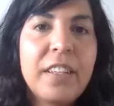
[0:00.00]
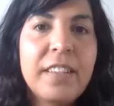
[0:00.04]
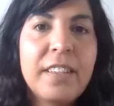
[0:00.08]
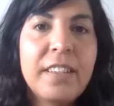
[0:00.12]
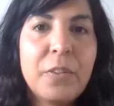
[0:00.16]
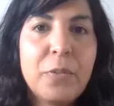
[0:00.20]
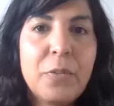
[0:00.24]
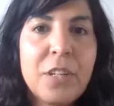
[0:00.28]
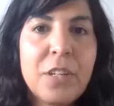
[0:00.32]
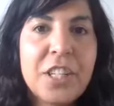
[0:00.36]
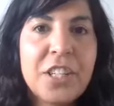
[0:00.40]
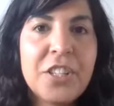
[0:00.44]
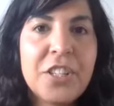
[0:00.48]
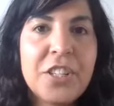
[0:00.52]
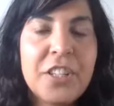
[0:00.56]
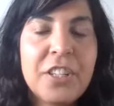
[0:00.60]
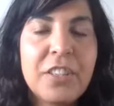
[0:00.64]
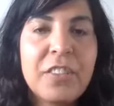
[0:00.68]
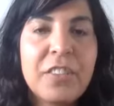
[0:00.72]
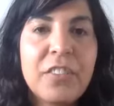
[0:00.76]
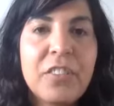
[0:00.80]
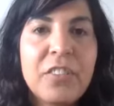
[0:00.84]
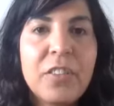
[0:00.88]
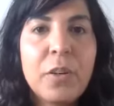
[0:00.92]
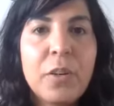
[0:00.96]
the
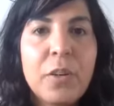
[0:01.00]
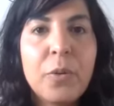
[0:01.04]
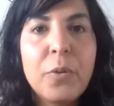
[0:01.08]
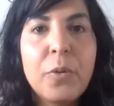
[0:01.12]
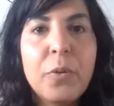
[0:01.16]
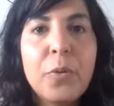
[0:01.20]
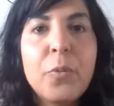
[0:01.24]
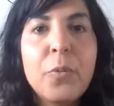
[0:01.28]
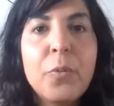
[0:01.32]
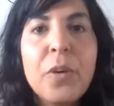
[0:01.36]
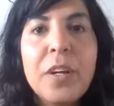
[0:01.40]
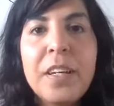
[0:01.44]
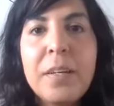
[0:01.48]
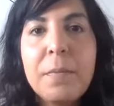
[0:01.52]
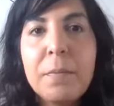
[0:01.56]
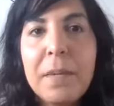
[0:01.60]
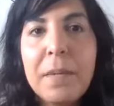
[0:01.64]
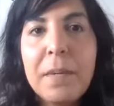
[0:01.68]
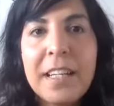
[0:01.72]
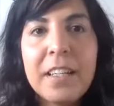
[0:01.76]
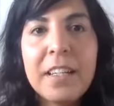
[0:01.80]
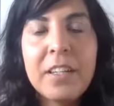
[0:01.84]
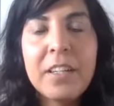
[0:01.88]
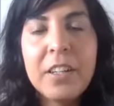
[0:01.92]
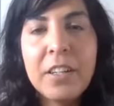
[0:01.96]
question so what am
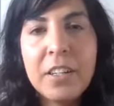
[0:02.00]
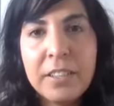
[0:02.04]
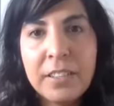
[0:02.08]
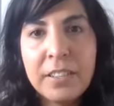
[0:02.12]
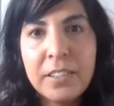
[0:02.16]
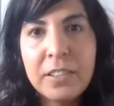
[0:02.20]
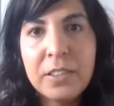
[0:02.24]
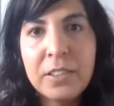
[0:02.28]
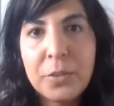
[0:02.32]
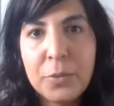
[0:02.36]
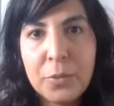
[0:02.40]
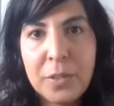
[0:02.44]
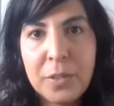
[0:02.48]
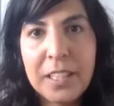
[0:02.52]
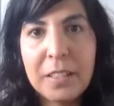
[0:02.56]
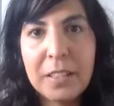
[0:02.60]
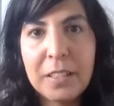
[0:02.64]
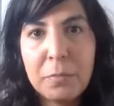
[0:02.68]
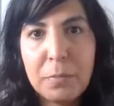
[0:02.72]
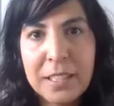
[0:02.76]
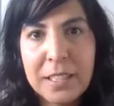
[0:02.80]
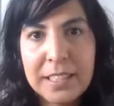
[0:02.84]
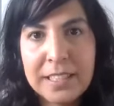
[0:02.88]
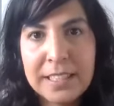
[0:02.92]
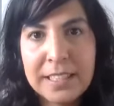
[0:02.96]
i not doing
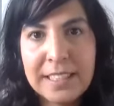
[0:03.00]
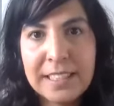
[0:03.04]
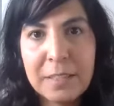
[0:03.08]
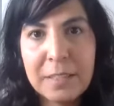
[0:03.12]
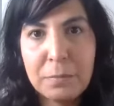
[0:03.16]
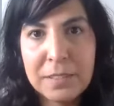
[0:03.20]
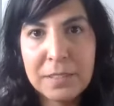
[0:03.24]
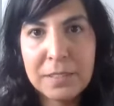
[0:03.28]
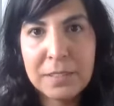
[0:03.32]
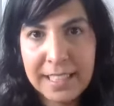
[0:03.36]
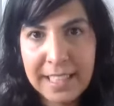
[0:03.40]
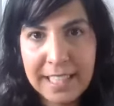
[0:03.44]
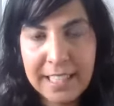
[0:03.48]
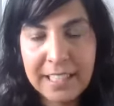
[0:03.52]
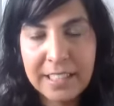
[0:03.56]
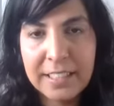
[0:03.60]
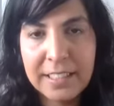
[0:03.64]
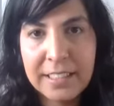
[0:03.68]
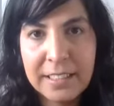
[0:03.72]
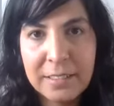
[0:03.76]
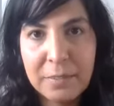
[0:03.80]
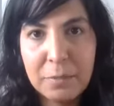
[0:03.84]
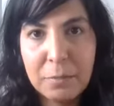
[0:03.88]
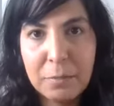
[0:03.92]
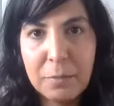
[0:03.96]
because i'm
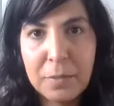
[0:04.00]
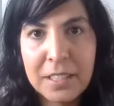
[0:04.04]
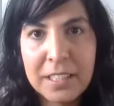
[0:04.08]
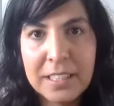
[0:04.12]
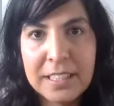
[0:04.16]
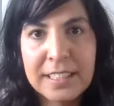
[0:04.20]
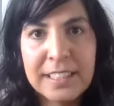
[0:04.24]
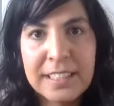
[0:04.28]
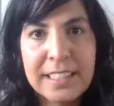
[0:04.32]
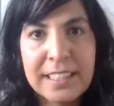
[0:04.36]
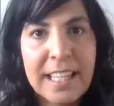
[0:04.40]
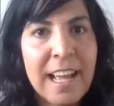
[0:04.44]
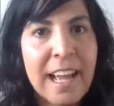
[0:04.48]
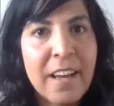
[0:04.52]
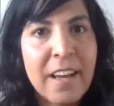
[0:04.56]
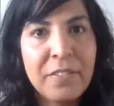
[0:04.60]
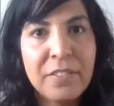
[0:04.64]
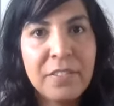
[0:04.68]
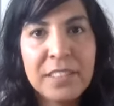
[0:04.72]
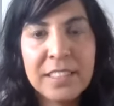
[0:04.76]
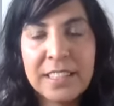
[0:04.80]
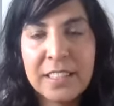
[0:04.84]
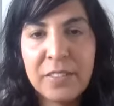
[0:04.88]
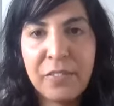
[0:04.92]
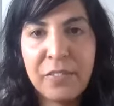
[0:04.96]
scared because i
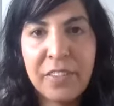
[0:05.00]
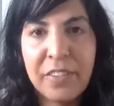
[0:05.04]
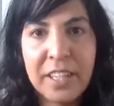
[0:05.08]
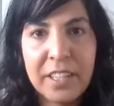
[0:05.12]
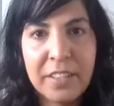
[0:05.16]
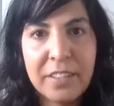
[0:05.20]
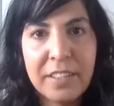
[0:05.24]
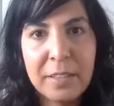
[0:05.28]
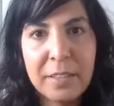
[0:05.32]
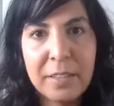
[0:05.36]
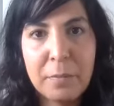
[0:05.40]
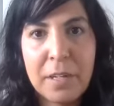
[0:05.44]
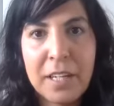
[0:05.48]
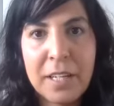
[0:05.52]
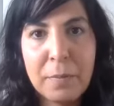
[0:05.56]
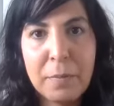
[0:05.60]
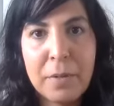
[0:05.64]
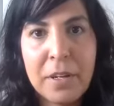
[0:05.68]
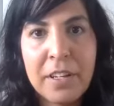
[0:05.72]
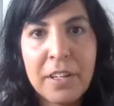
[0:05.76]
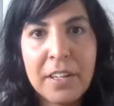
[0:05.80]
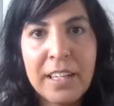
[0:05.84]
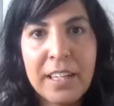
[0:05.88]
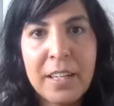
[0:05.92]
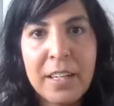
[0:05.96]
have this fear in my
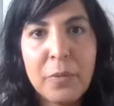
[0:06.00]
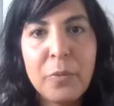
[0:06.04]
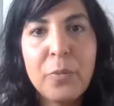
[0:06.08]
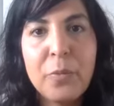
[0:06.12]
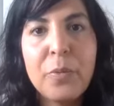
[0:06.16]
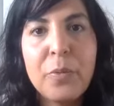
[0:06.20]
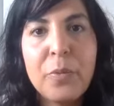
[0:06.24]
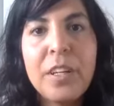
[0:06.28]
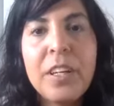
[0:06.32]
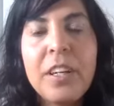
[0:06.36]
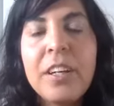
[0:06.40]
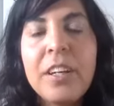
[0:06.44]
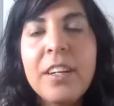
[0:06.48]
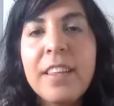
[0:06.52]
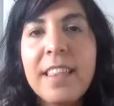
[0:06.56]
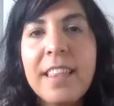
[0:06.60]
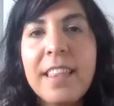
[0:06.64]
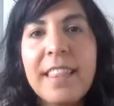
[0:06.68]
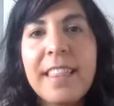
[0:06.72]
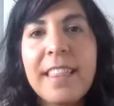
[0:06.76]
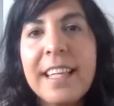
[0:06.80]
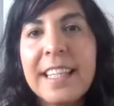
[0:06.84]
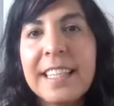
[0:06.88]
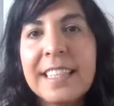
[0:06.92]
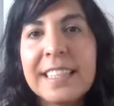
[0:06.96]
body what are the
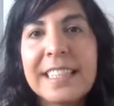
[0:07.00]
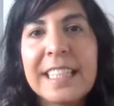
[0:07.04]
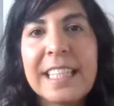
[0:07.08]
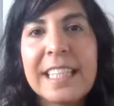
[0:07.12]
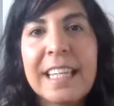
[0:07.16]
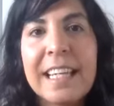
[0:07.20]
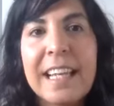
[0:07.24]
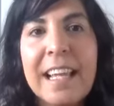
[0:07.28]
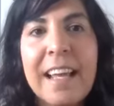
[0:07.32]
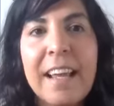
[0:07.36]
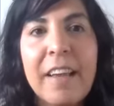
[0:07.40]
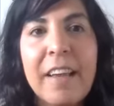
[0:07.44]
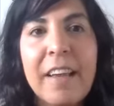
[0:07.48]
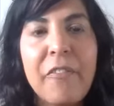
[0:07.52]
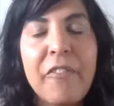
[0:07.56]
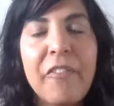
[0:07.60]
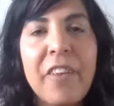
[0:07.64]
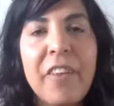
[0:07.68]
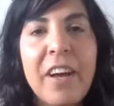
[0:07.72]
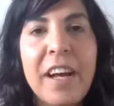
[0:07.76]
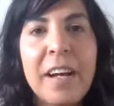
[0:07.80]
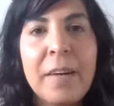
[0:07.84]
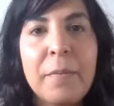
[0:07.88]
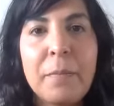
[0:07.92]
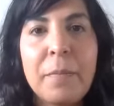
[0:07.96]
things in life
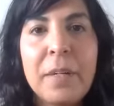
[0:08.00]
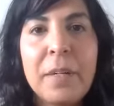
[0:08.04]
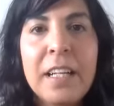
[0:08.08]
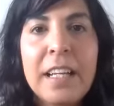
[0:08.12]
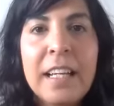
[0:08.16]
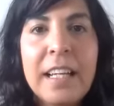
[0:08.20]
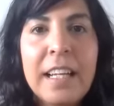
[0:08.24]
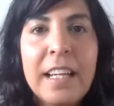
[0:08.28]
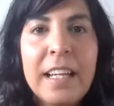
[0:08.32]
um,